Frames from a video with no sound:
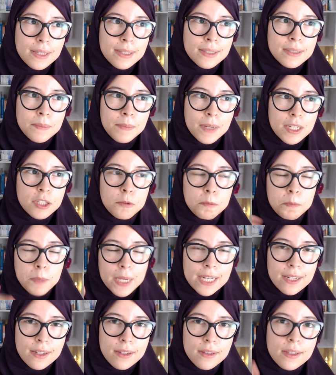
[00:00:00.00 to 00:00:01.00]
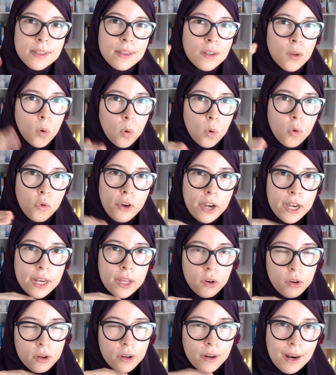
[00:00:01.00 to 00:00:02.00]
much better than the already
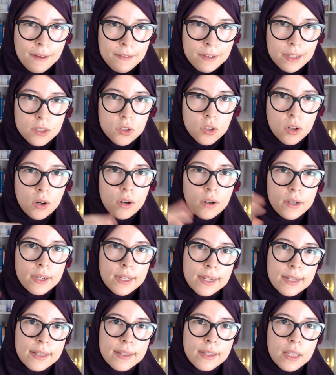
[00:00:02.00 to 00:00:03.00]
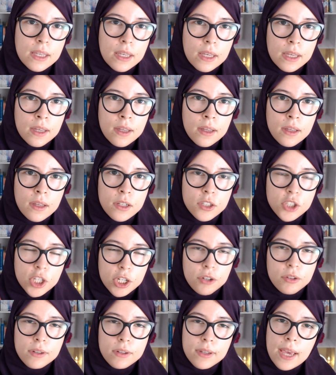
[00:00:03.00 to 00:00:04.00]
good graphics card in the
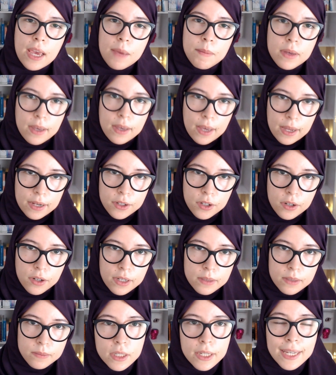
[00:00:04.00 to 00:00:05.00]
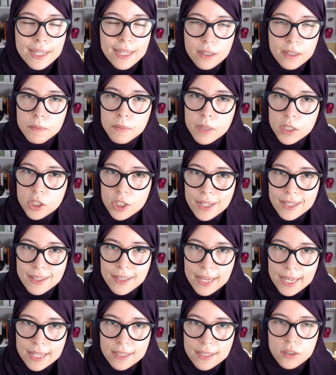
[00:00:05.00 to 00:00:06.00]
general gamer category. It, much like the
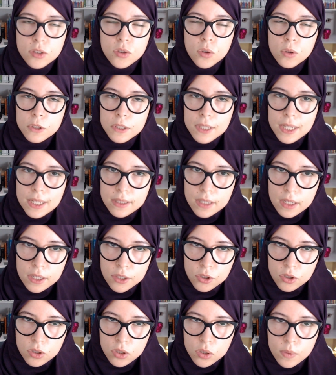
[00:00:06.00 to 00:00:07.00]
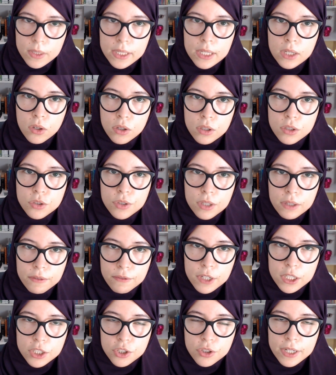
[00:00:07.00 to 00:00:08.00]
Asus, also has 120Hz
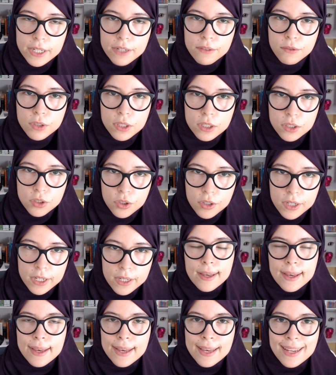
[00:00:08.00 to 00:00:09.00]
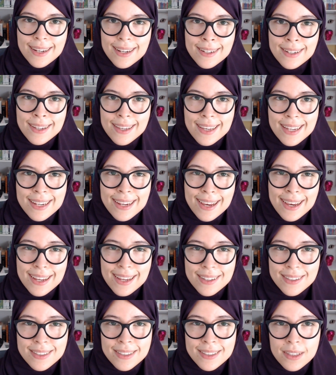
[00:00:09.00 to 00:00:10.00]
refresh rate for the screen, and it
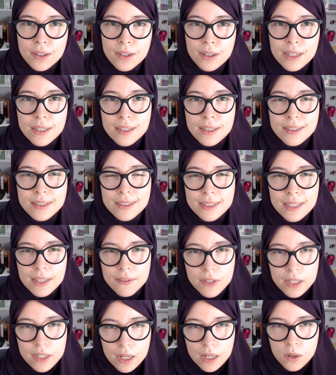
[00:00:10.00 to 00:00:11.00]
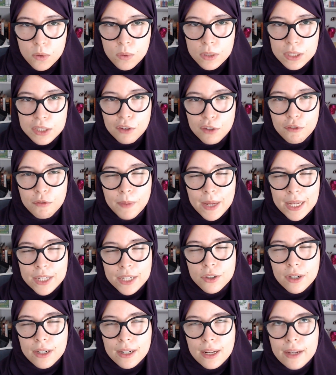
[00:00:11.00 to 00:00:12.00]
has 7 hours of
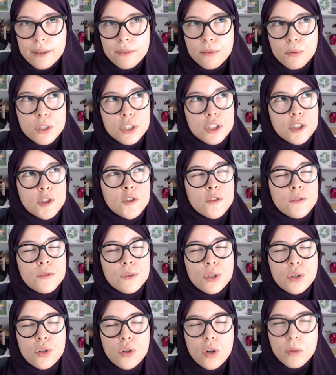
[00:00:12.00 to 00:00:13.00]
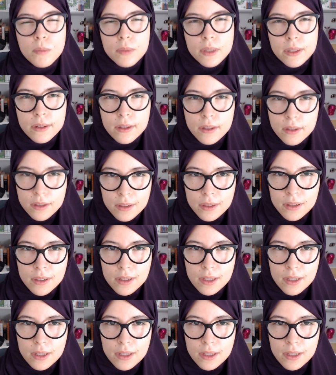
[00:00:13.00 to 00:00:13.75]
battery life, which is phenomenal